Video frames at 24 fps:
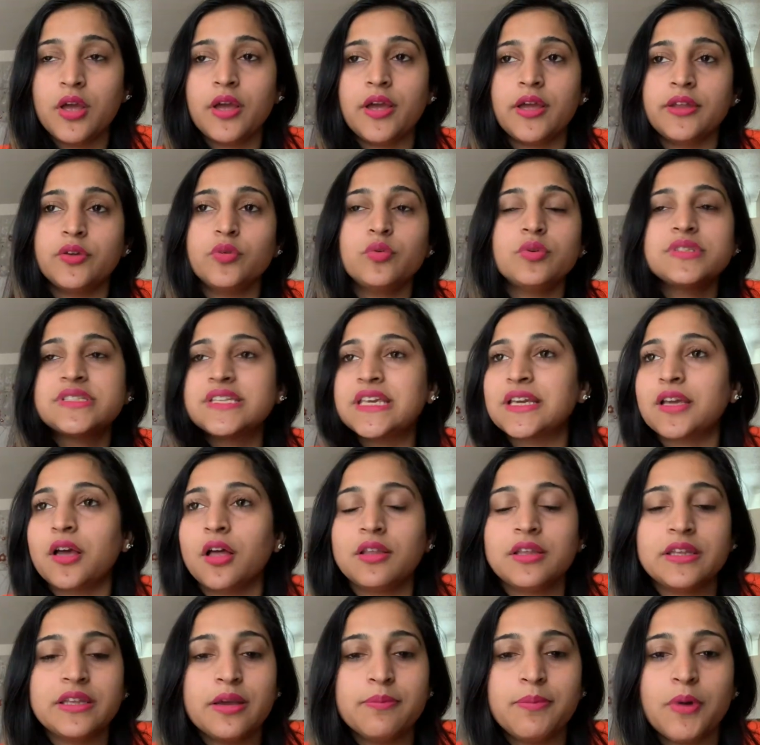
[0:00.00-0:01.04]
and it will take
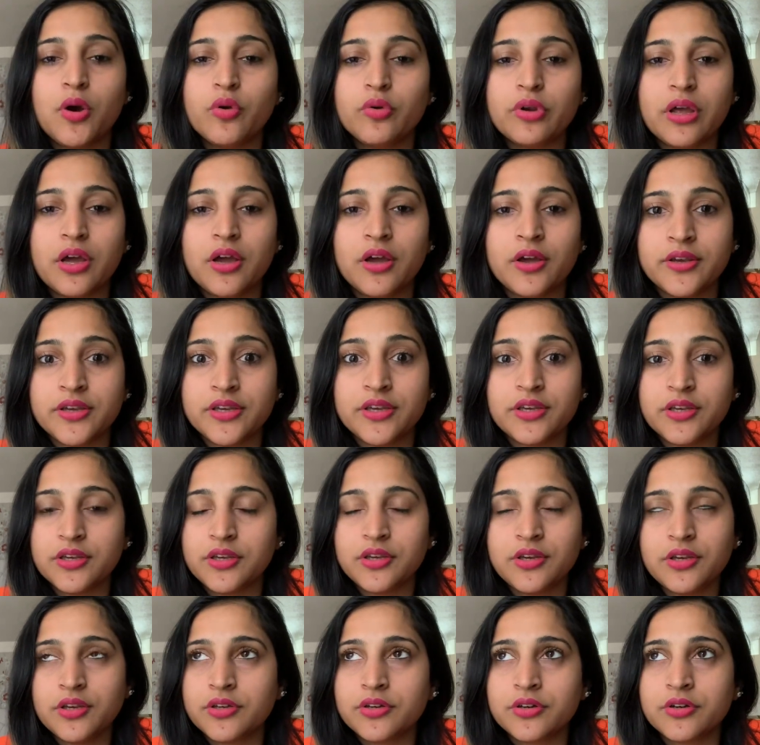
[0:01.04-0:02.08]
only about 1
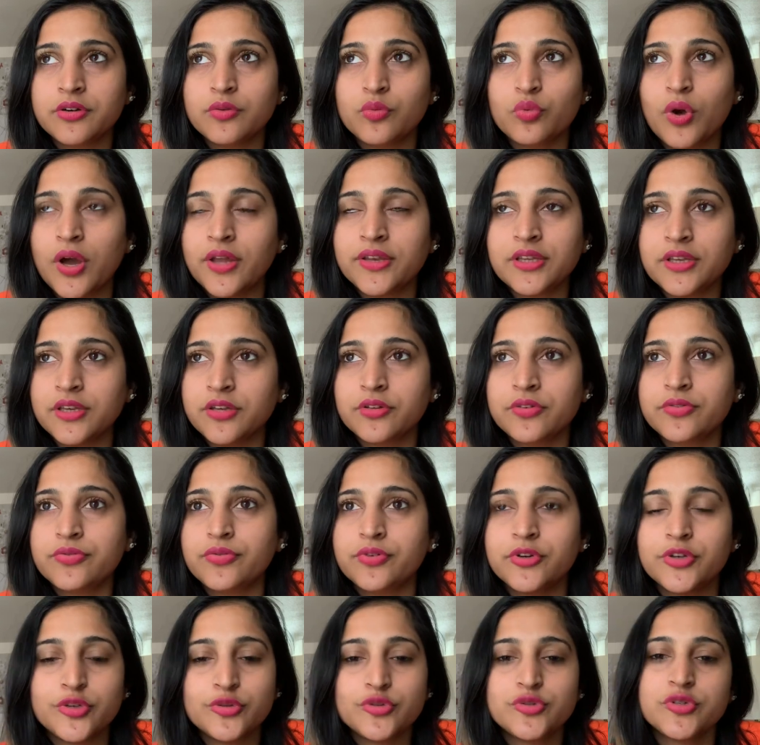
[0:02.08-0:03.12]
year
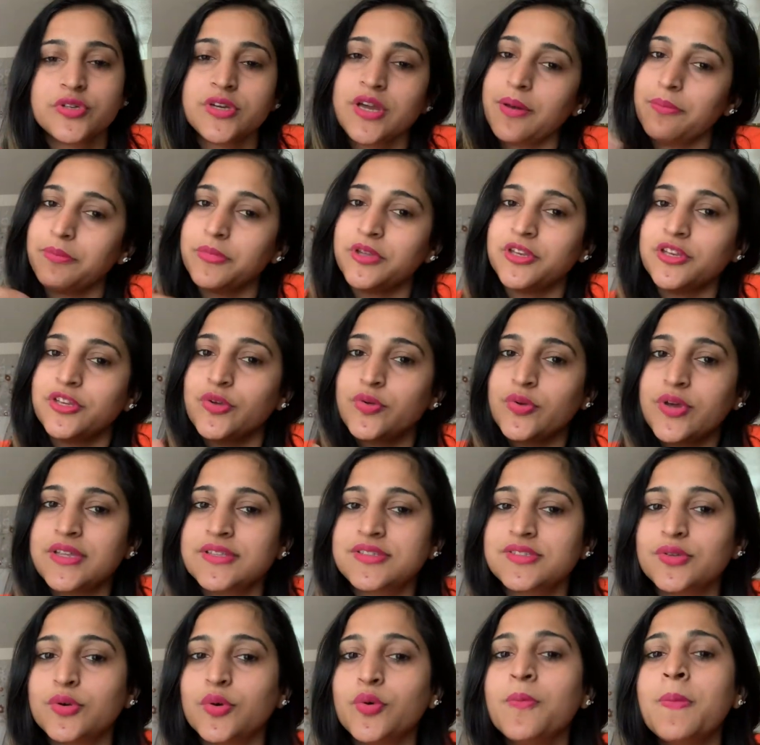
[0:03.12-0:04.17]
for you to come in the
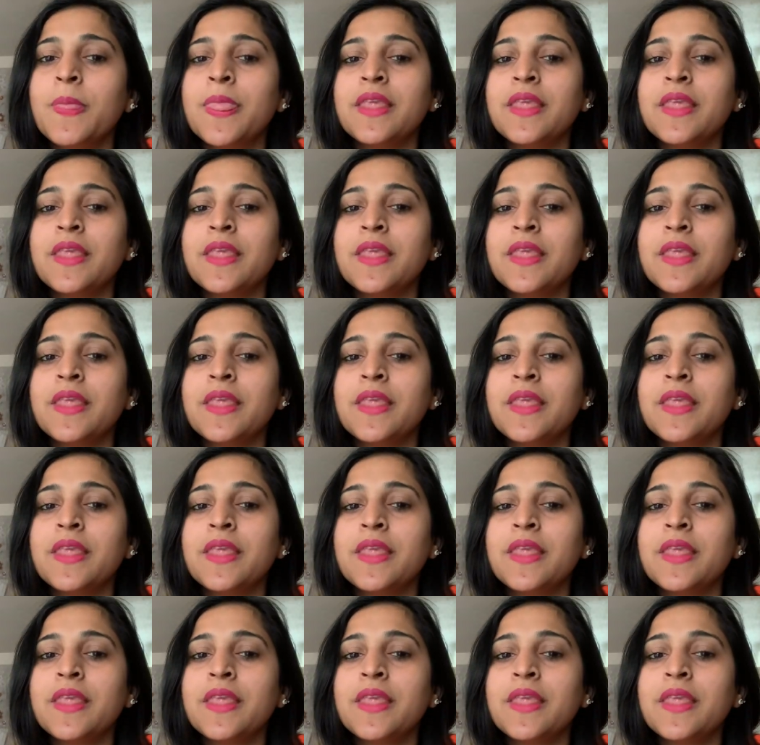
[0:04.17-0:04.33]
US. So